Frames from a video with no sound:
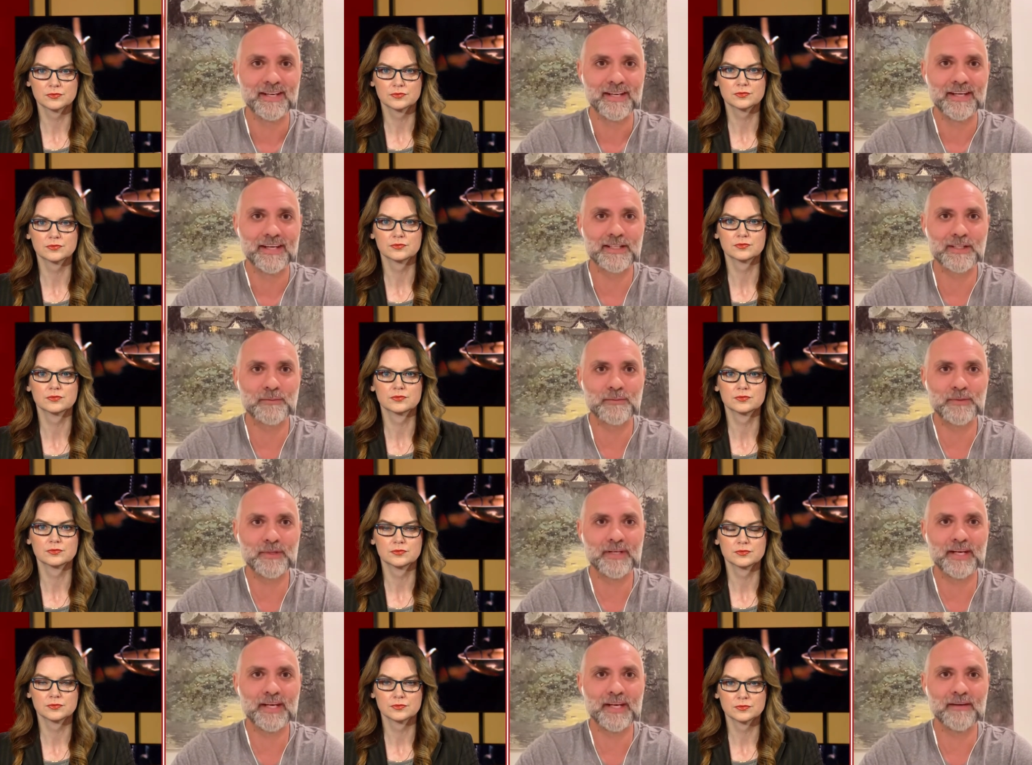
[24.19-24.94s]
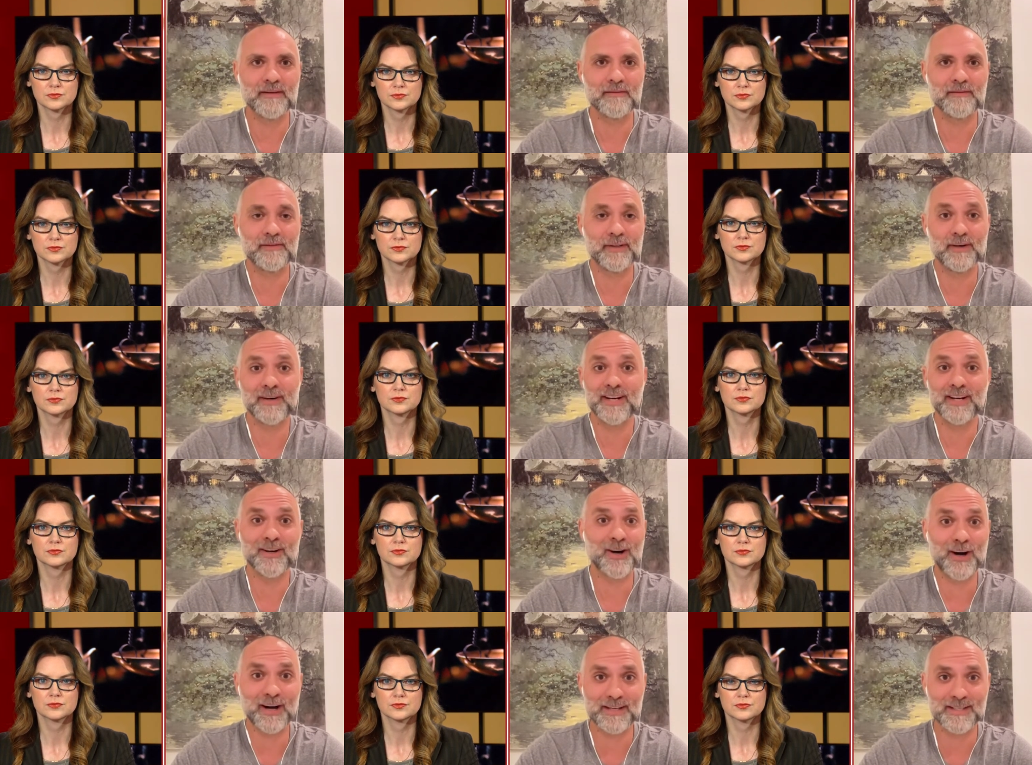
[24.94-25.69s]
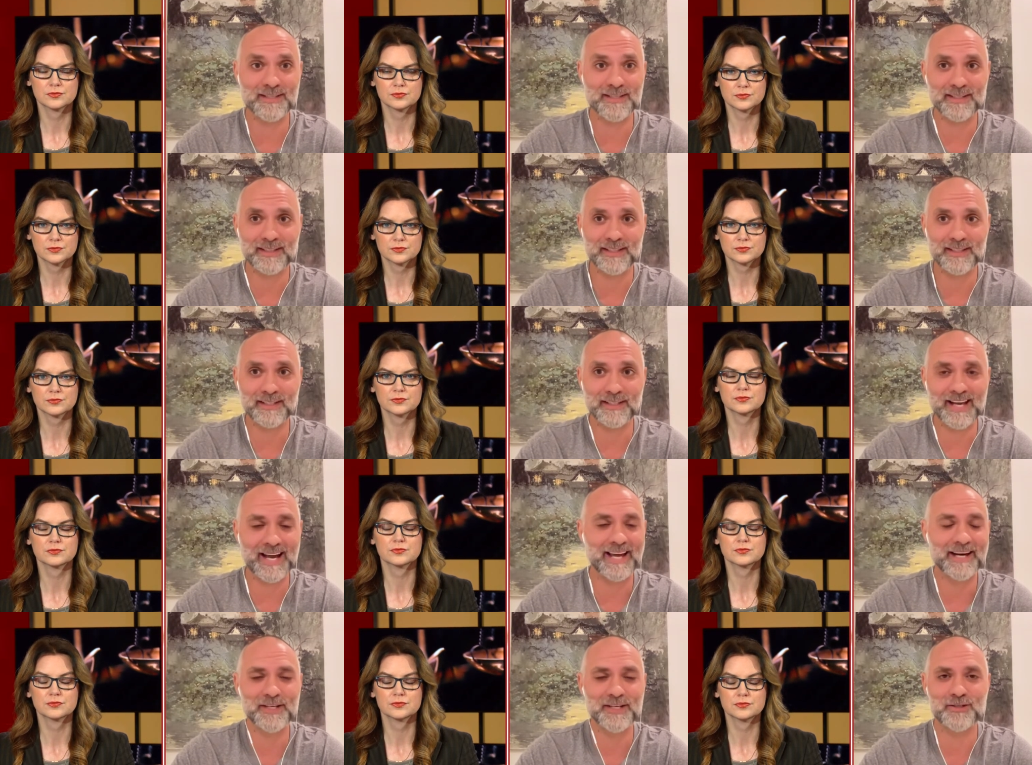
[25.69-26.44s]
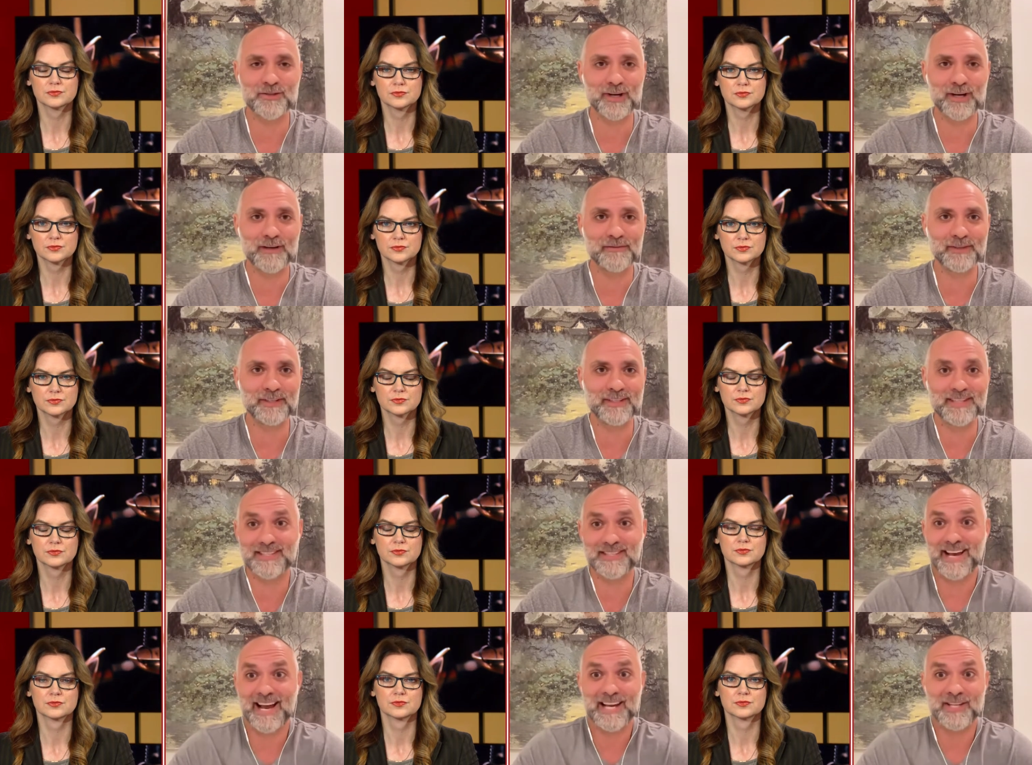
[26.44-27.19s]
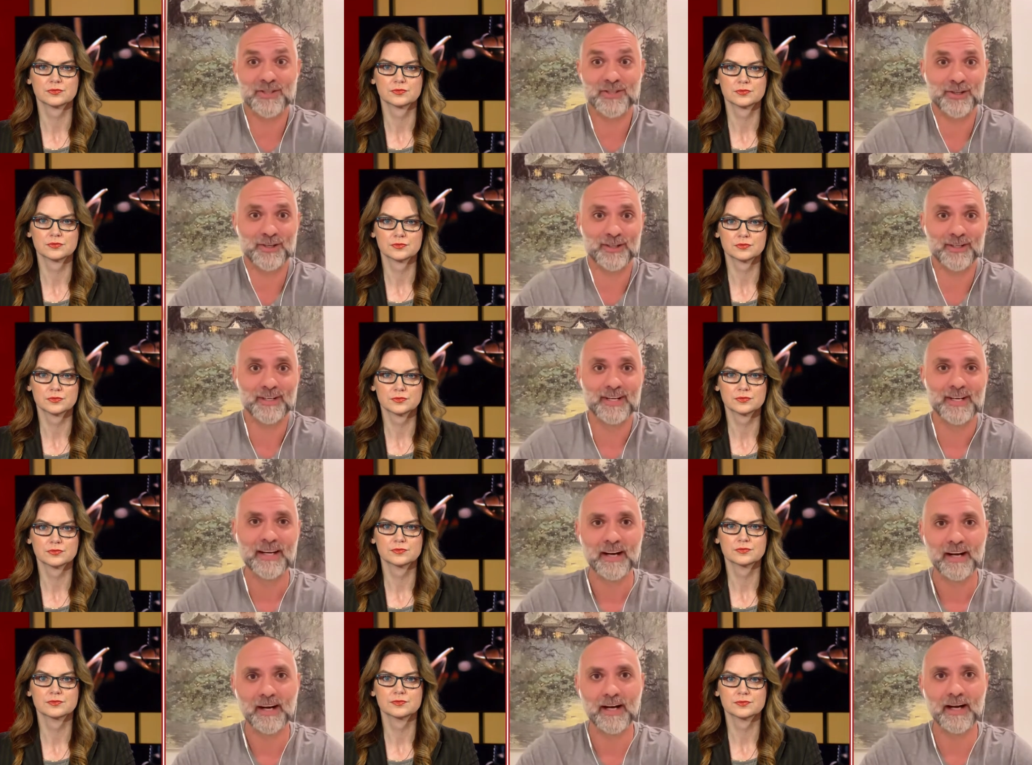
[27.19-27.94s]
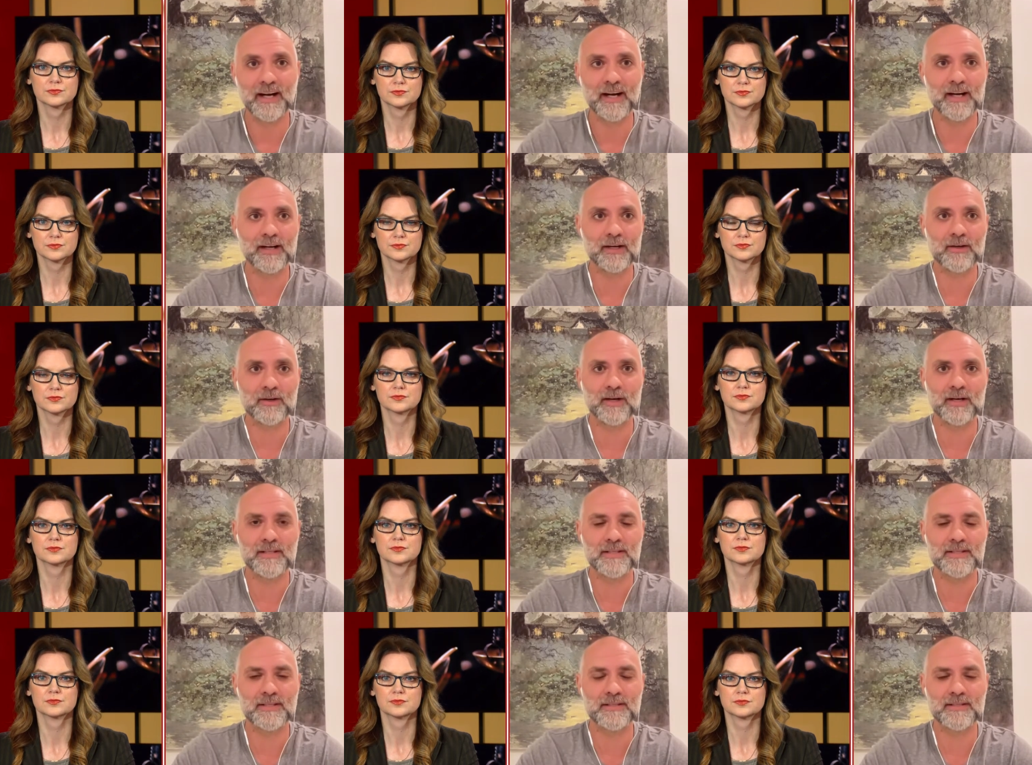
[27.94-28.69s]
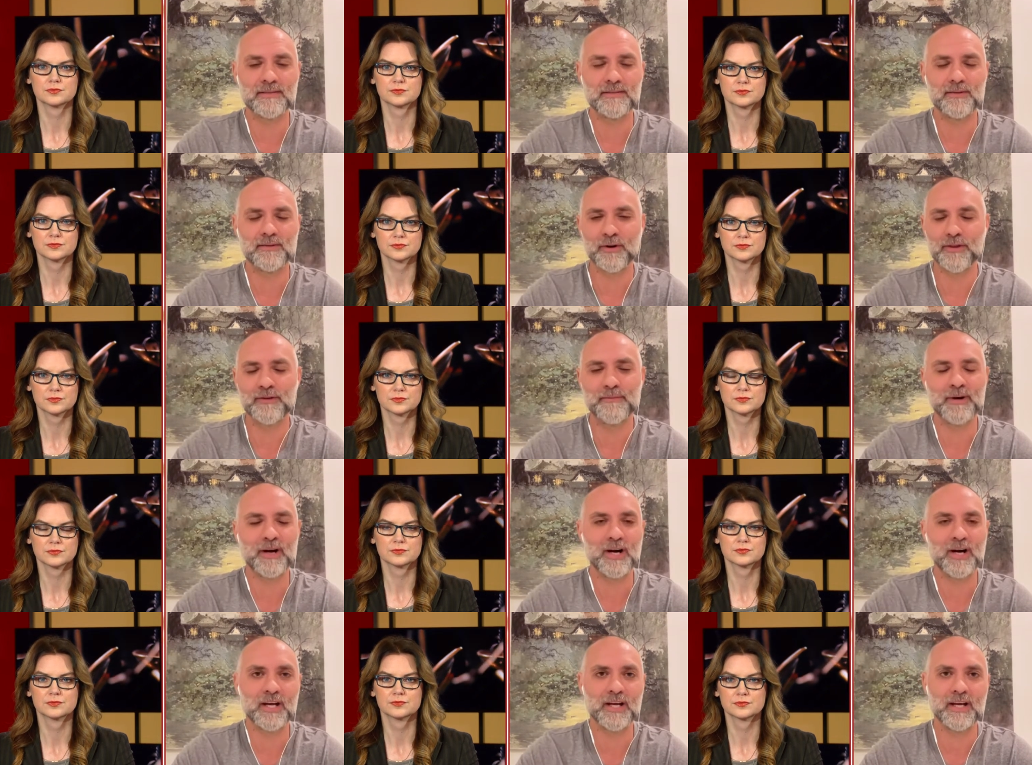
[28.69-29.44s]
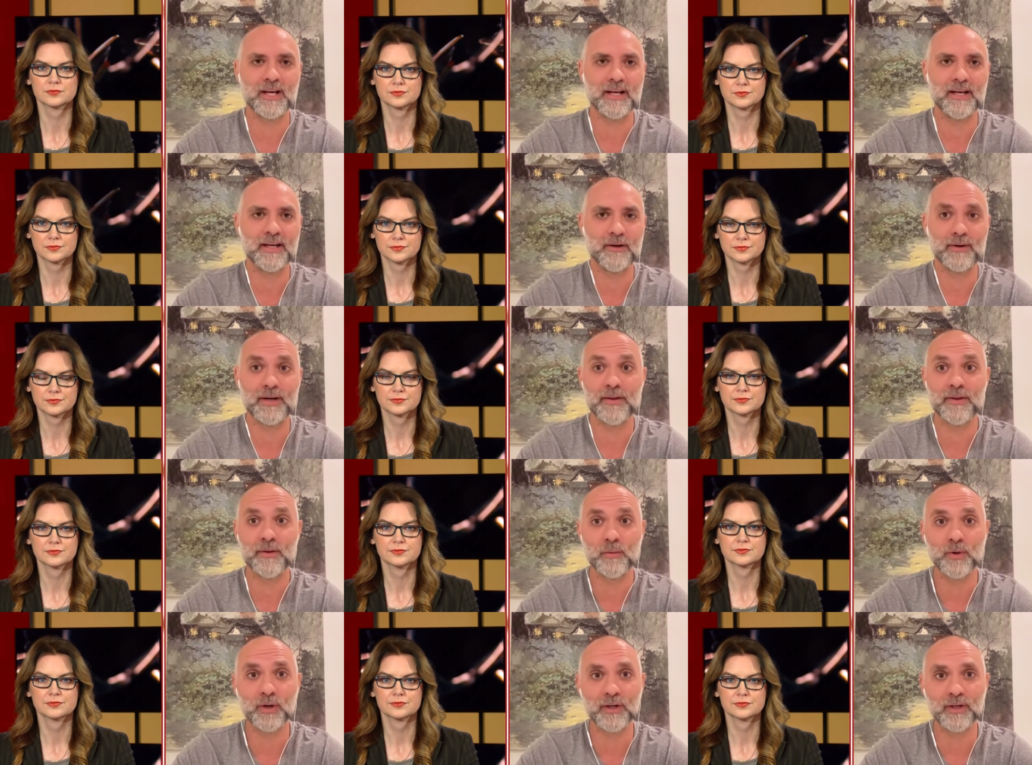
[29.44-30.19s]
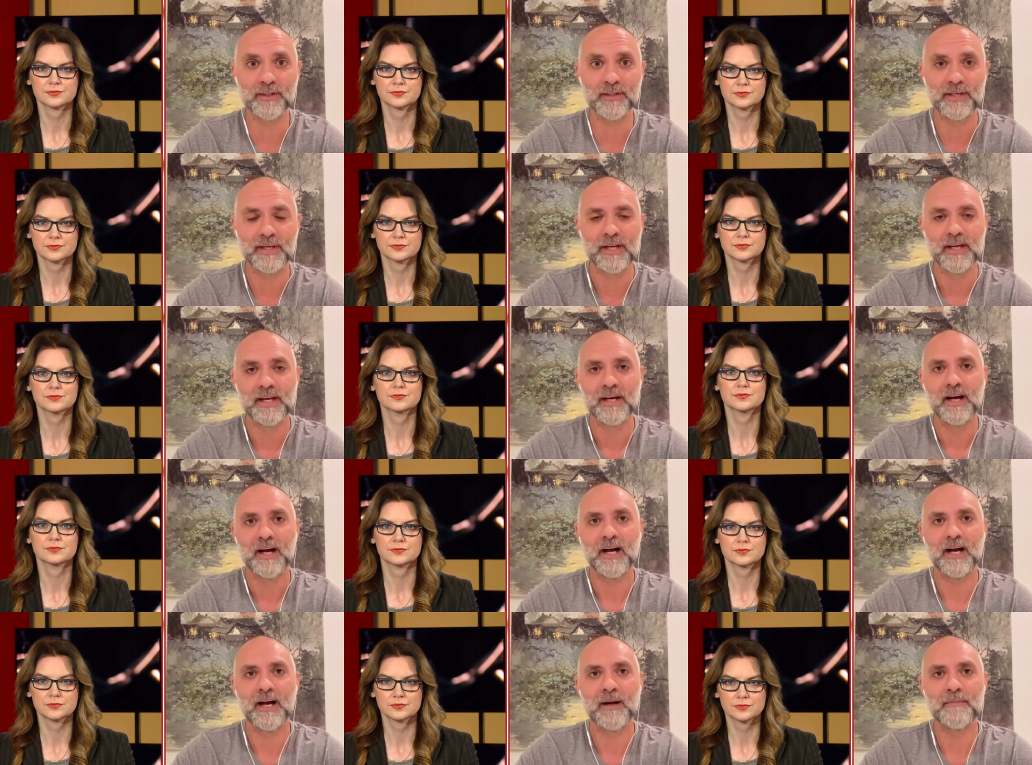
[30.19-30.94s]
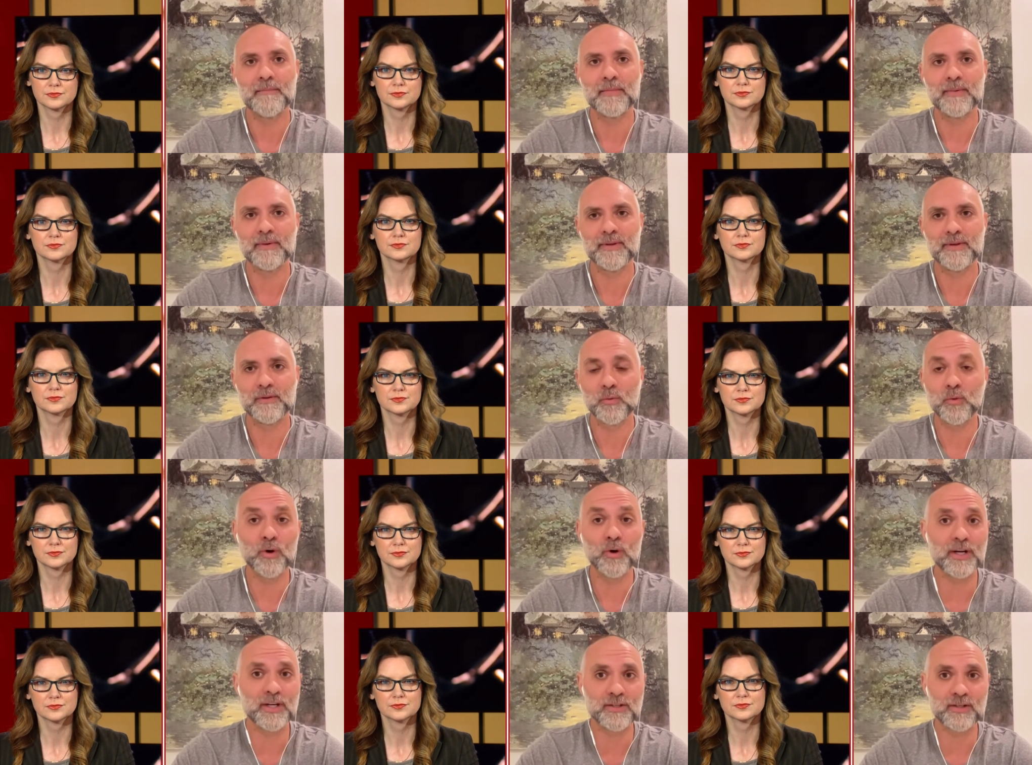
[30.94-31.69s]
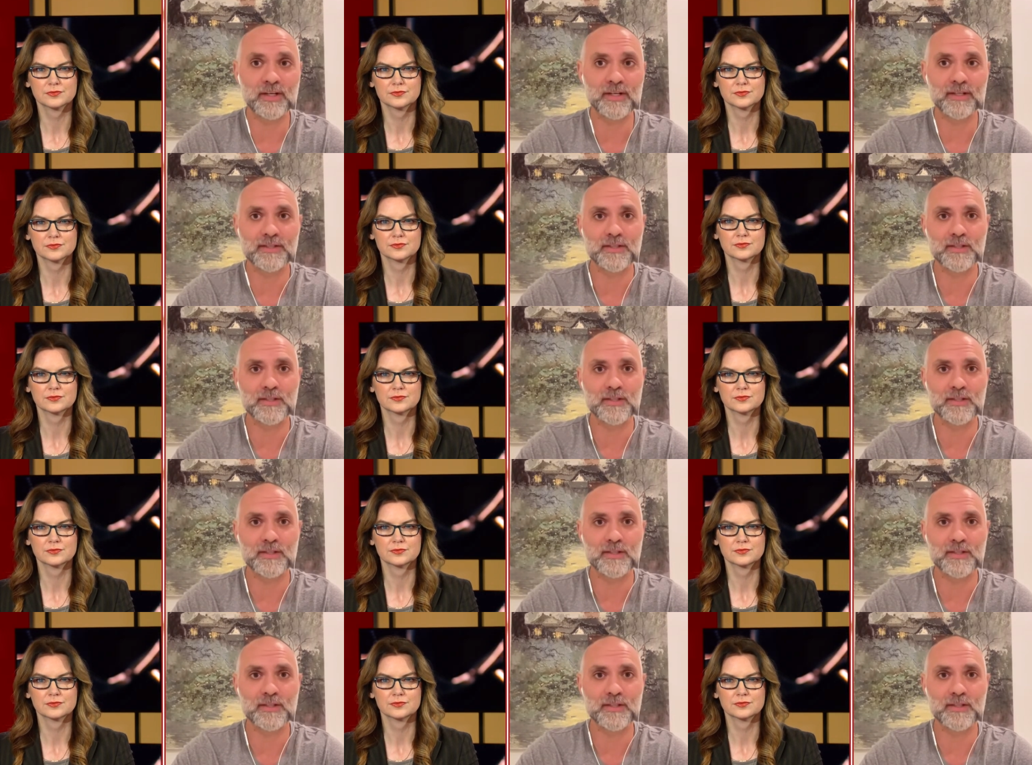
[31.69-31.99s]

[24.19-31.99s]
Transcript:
Speaker 1: It's been a very costly, catastrophic disaster uh, across North America and around the world. Um, the war on drugs